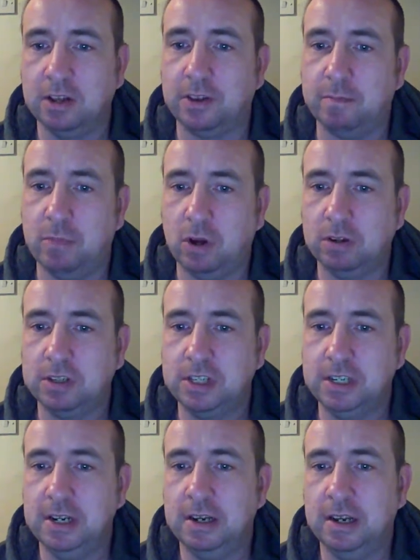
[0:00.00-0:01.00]
The
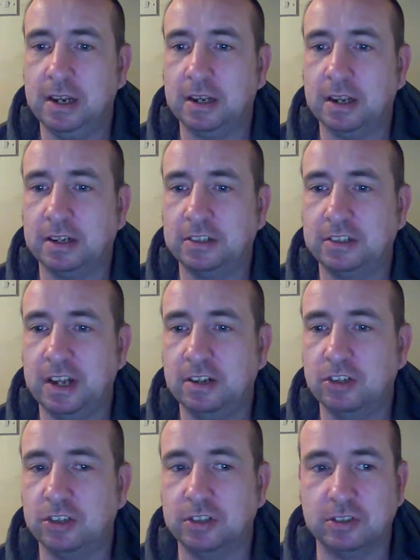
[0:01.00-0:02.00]
multi-link
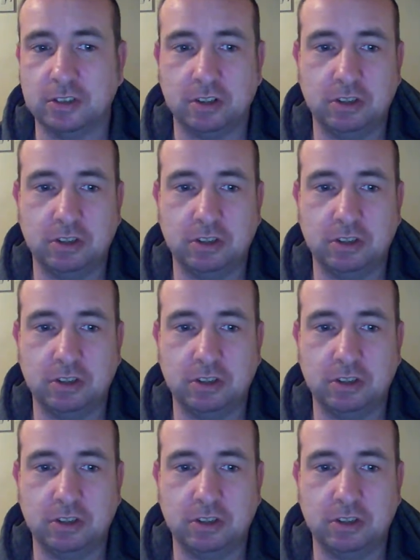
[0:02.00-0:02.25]
extensions